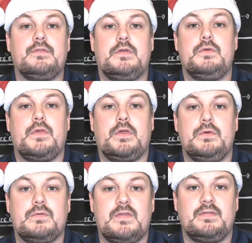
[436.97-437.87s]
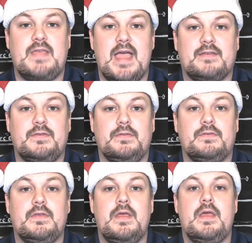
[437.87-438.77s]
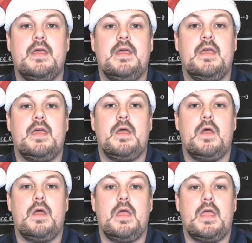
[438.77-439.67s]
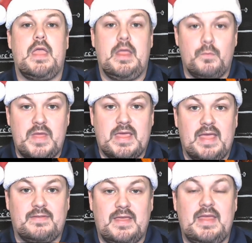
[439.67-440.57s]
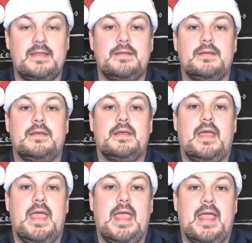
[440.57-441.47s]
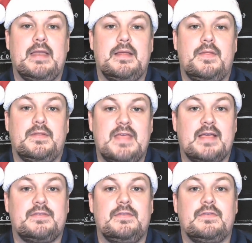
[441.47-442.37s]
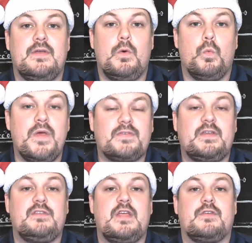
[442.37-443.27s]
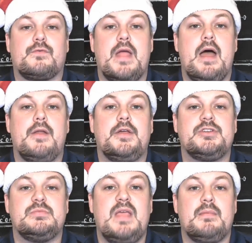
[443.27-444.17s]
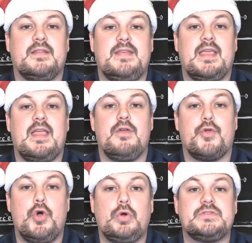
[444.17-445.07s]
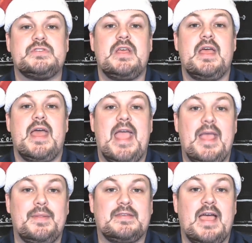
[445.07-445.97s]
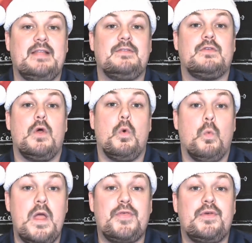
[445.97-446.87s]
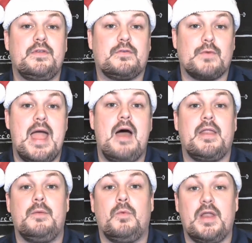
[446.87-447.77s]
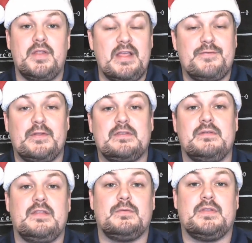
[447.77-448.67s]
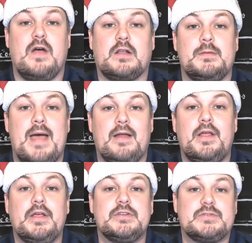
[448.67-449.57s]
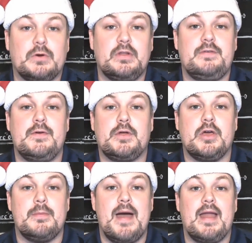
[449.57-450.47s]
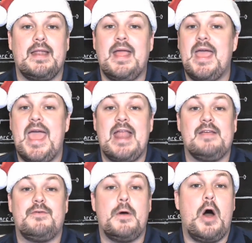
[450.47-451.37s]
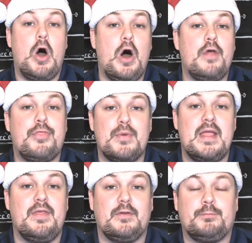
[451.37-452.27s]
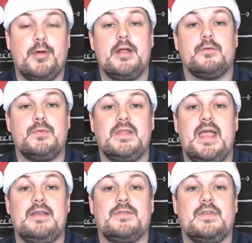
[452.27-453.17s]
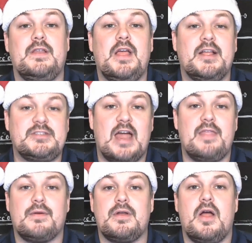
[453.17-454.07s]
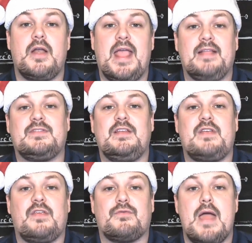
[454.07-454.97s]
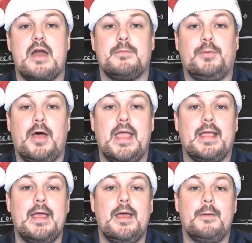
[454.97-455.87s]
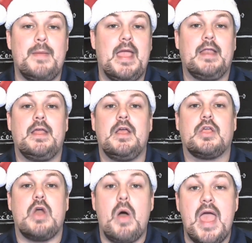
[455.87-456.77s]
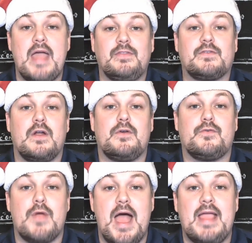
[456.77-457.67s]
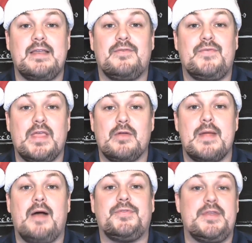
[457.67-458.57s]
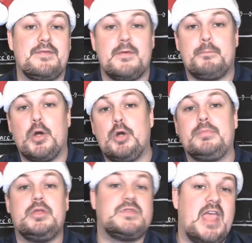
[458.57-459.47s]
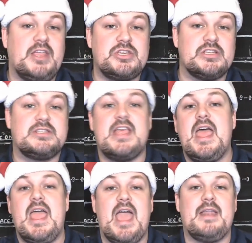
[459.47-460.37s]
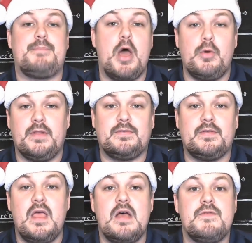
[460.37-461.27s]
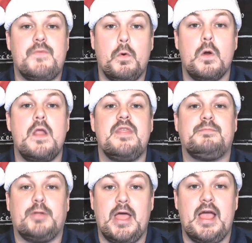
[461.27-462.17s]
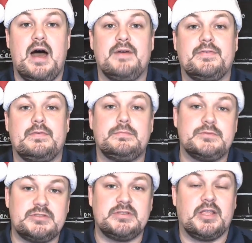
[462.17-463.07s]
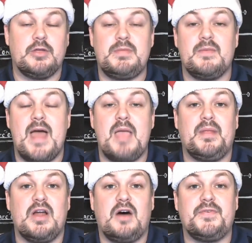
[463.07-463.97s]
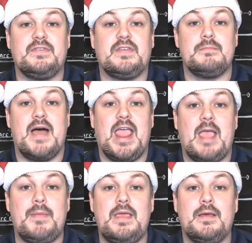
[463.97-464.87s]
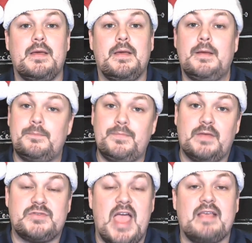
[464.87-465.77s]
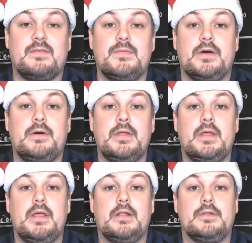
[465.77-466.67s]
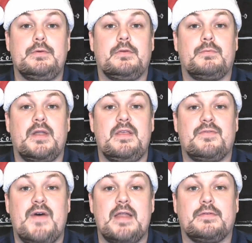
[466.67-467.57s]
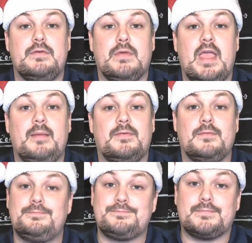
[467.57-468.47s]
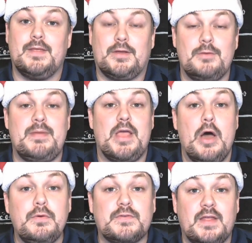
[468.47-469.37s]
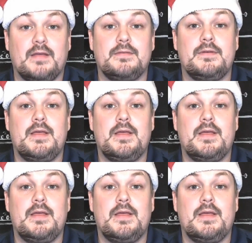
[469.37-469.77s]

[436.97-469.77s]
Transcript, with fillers: to the Houston Texans in week 18. And the Texans with CJ Stroud should be able to take care of the Colts and the Titans with Stroud and one of the defensive ends we talked about. Certainly feel good about it. And if all three of those players, Will Anderson, Jonathan Greenard, and CJ Stroud, are playing, man, go ahead and start trying to figure out the different permutations and opponents for the playoffs could be the Miami Dolphins in Miami. If Jacksonville loses one of these final two games, it could be hosting